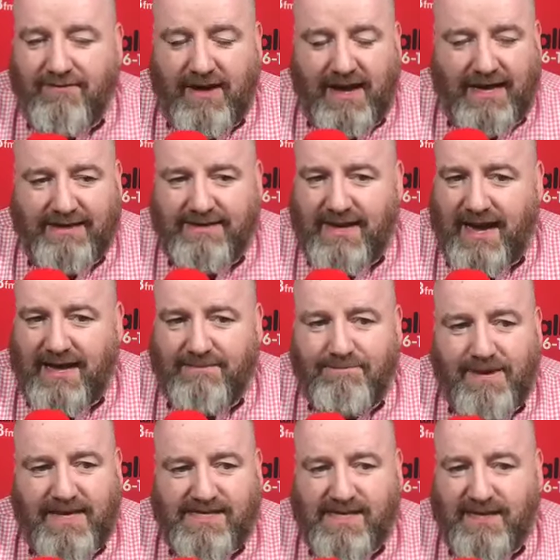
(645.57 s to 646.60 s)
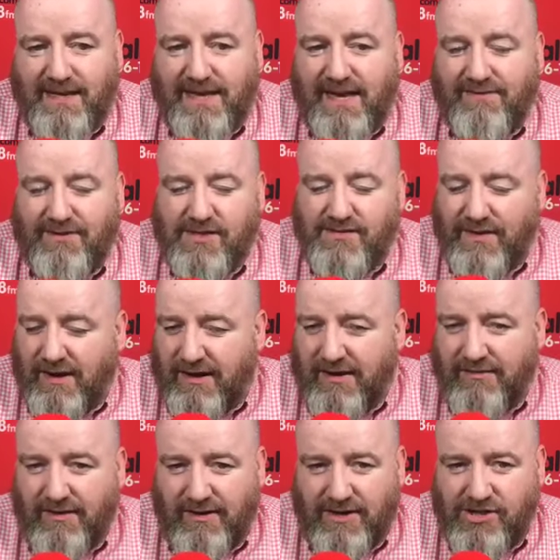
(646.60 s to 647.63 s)
And basically, if it's very,
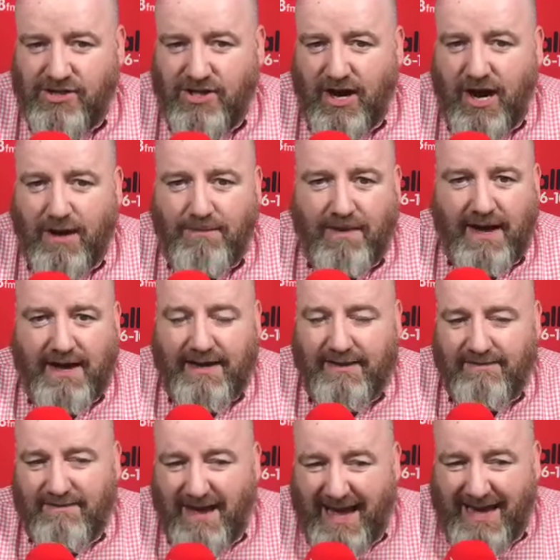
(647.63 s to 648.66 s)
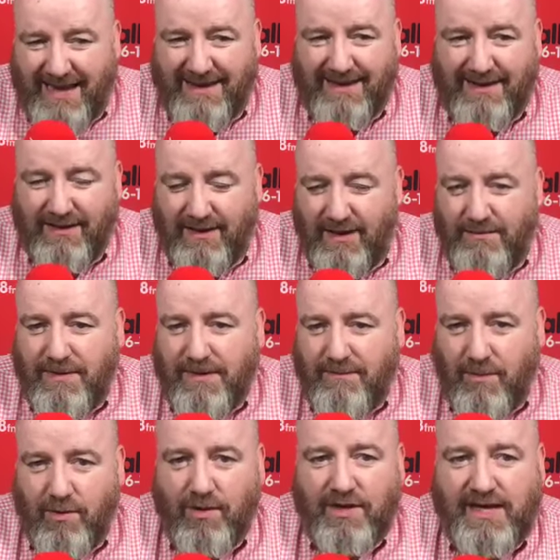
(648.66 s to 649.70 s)
very sharp, add a little bit
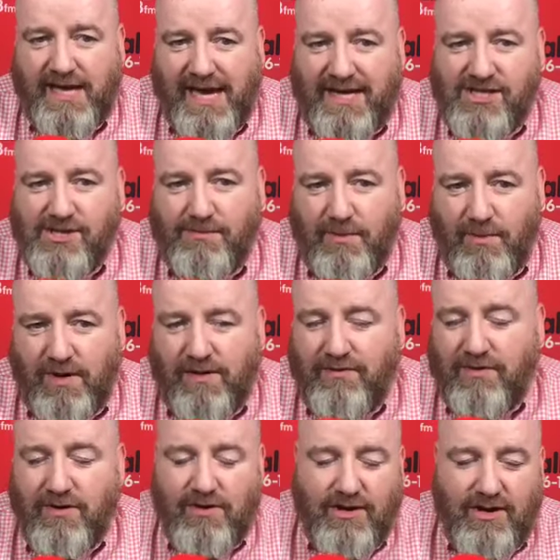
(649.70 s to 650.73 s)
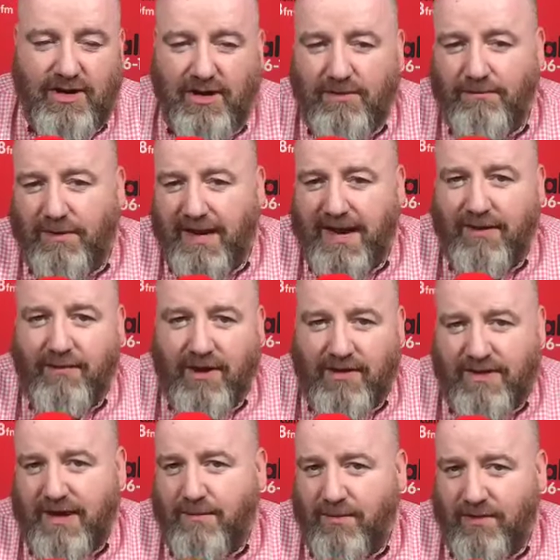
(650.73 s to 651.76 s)
more ketchup or whatever. Or you can play
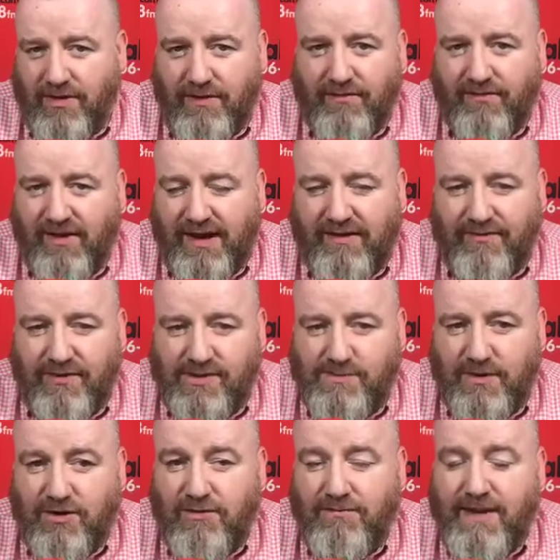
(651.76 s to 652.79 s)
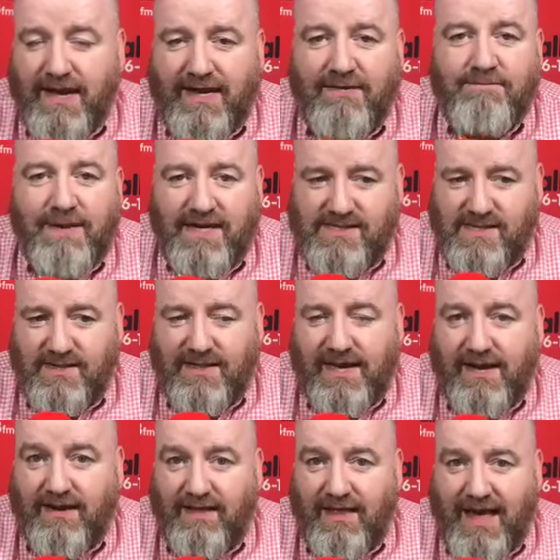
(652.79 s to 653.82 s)
around then with the flavorings, but you're making basically
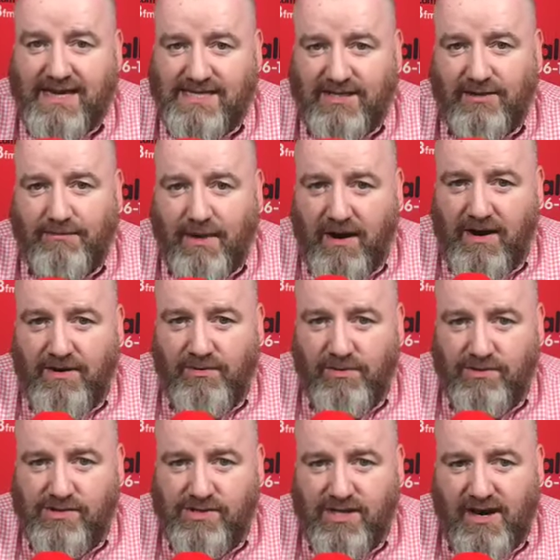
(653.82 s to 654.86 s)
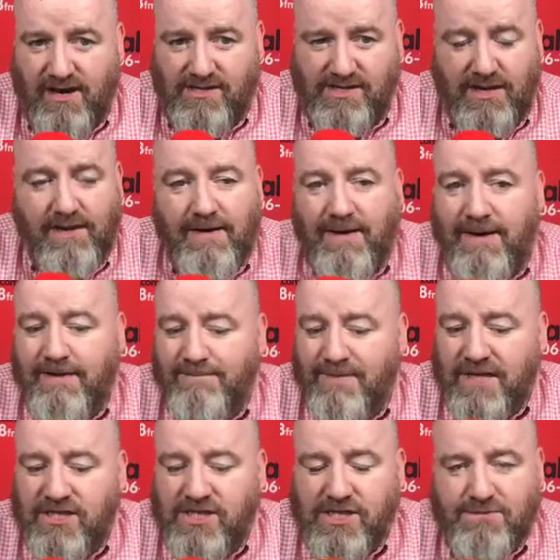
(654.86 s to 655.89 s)
a classical Mary Rose sauce.
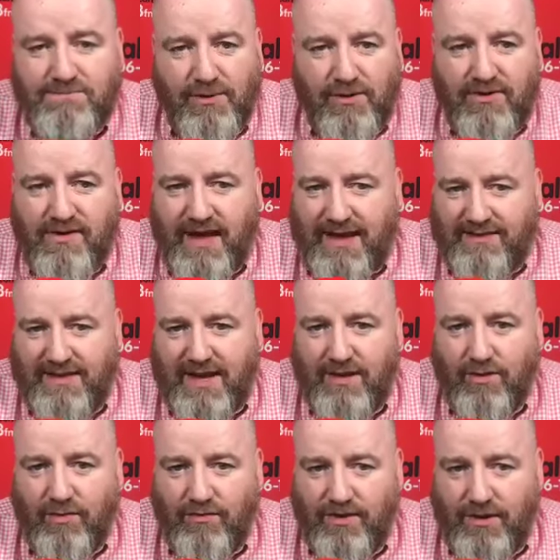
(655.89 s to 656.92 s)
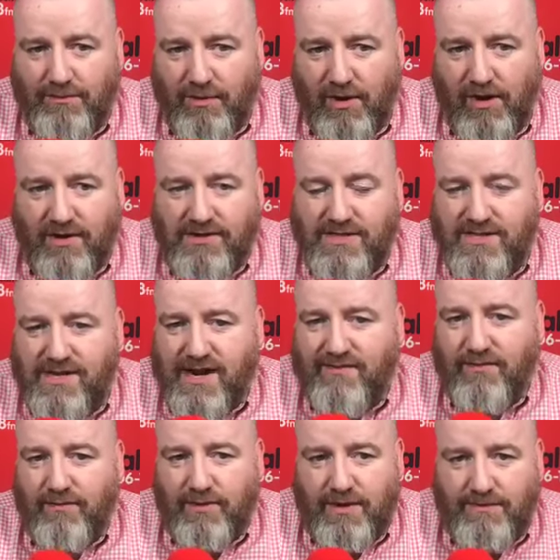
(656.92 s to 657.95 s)
Spoon that then over the prawns,
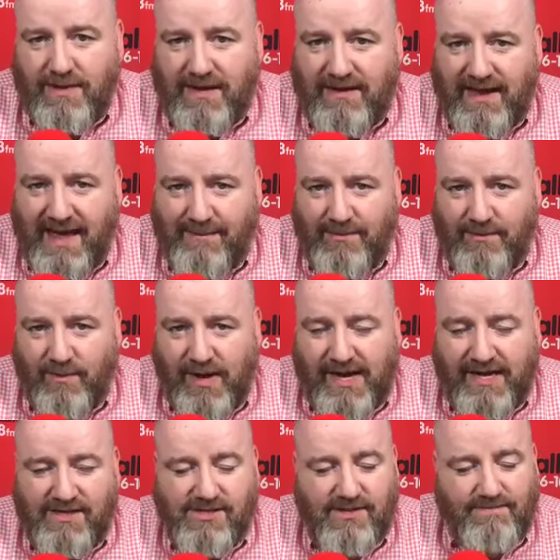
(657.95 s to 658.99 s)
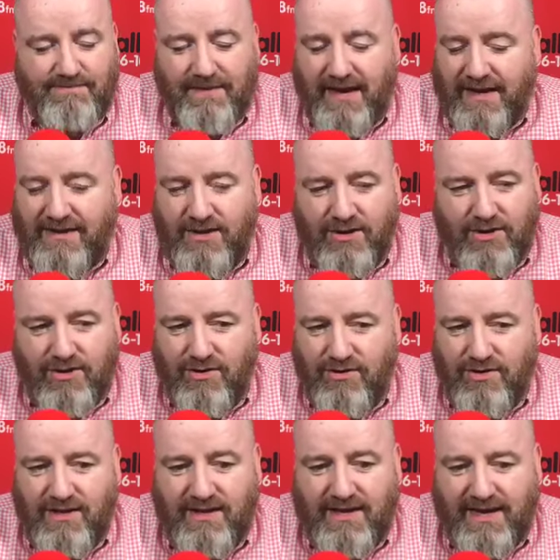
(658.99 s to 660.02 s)
serve it with a big lemon wedge, and you
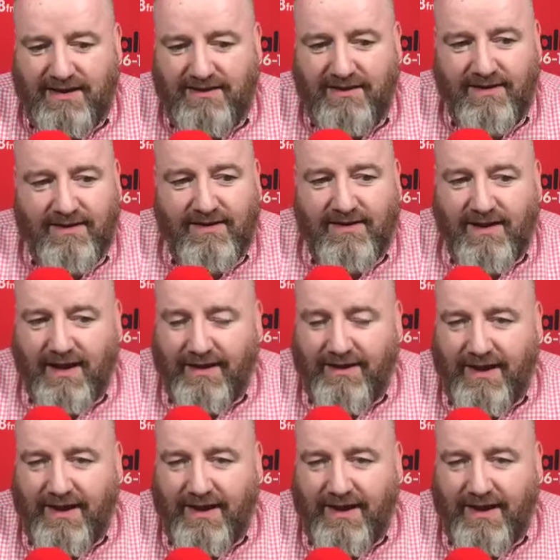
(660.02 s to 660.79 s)
couldn't get a